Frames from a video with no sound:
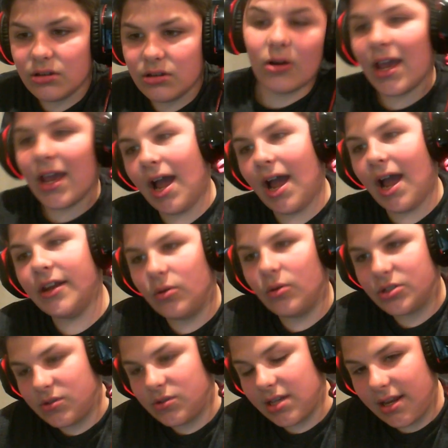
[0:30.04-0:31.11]
Okay, I know
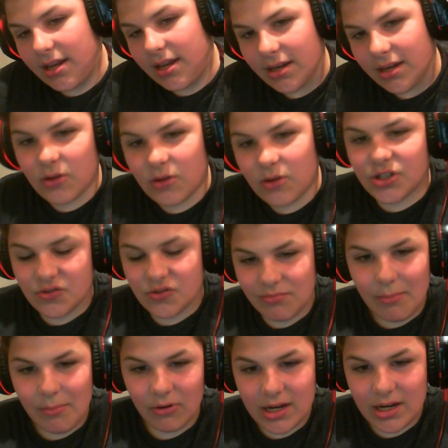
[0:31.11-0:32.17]
what you said. I was just
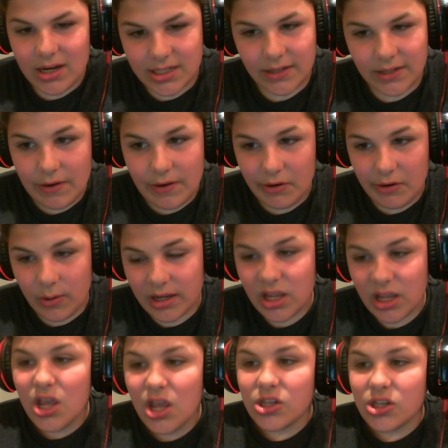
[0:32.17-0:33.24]
memorizing it very
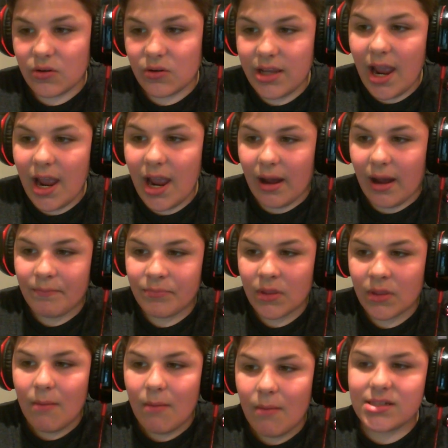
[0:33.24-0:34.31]
quick. So yeah,
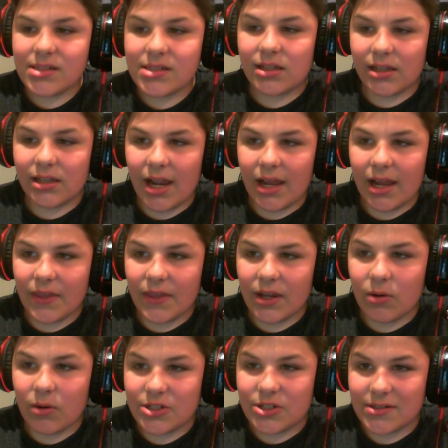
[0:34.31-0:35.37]
basically, I
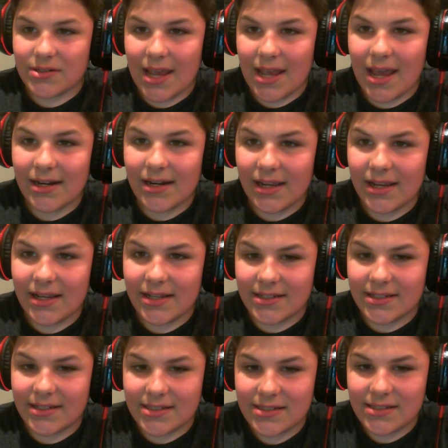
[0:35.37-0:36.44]
think what you said
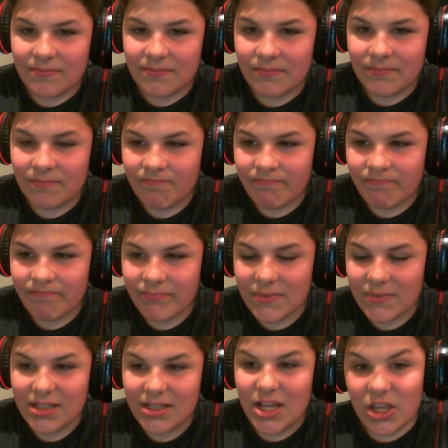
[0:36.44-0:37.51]
is,
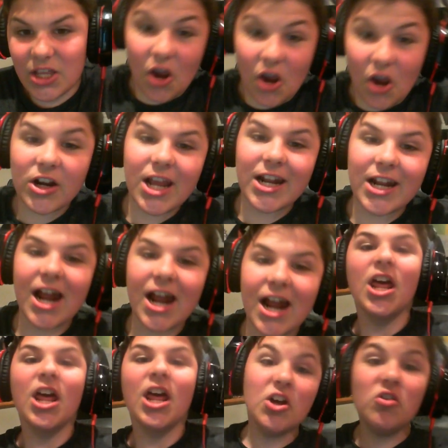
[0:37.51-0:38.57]
you're an idiot.
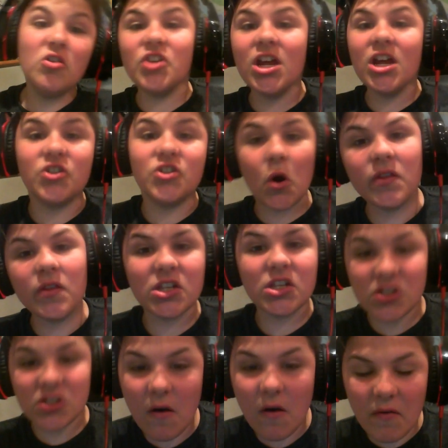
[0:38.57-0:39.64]
You didn't join
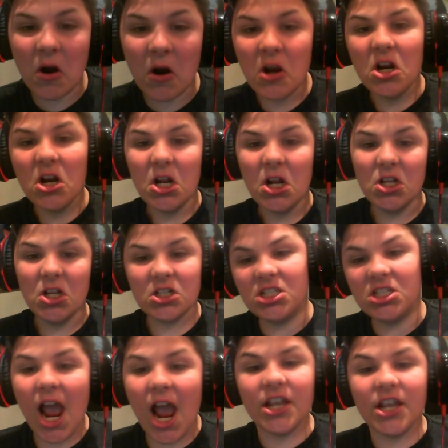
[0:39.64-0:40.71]
the server.
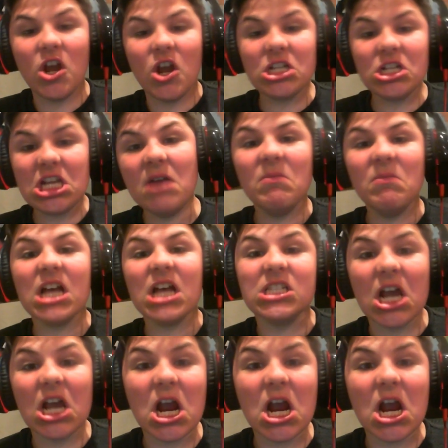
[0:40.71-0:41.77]
Daniel G
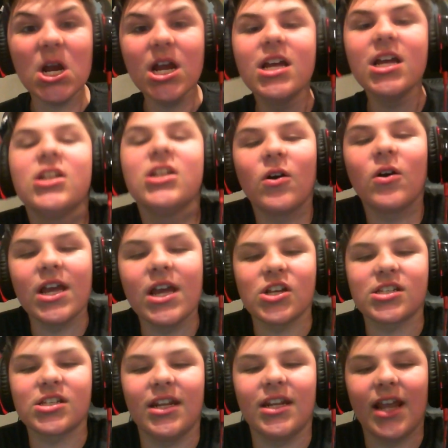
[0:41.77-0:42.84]
Monster. Okay,
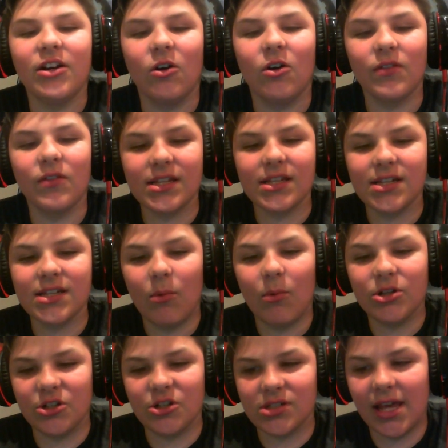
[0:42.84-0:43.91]
just kidding. I know that's not
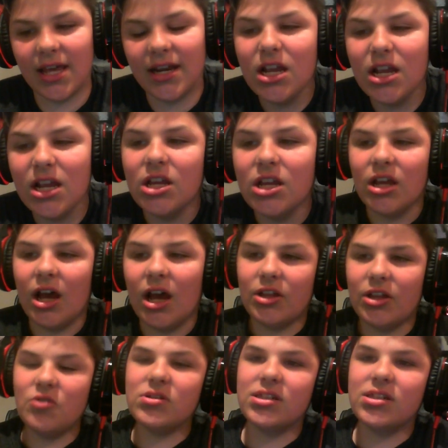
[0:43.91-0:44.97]
what you said.
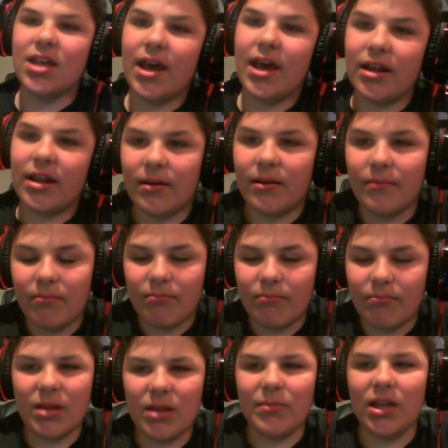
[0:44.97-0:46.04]
You said
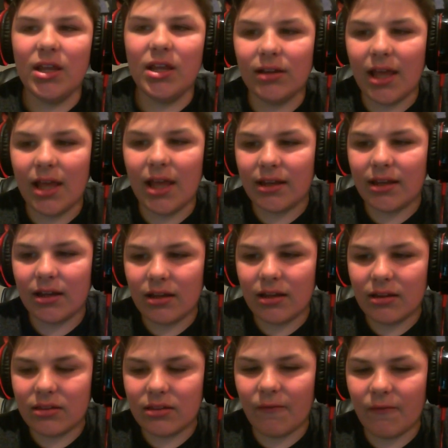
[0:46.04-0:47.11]
meet me on like
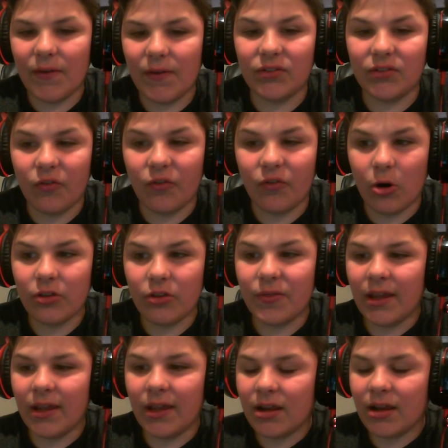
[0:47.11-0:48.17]
the 54
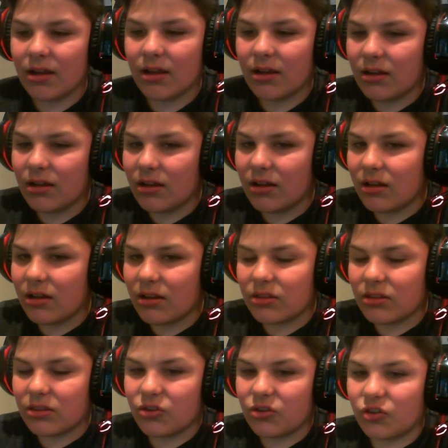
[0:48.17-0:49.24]
thing,
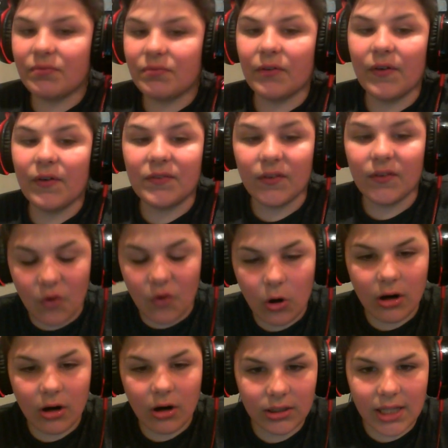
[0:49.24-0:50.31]
server
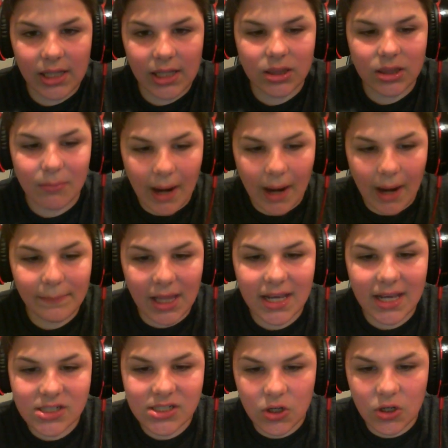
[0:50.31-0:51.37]
54 on like the
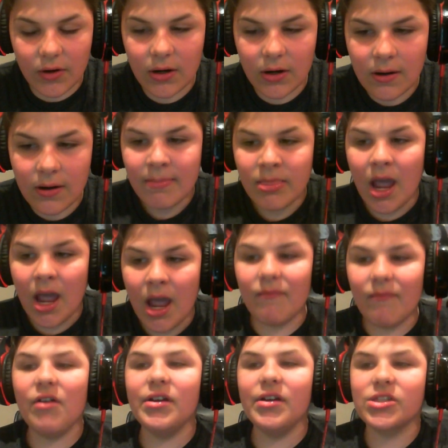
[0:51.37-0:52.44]
Mineplex server. I'm
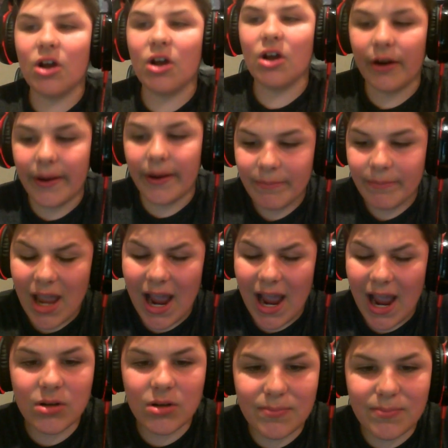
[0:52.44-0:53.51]
very sorry.
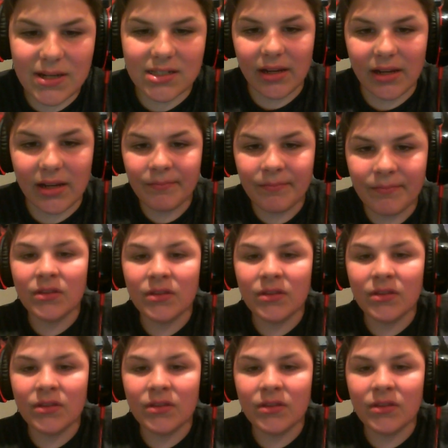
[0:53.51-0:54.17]
I was busy.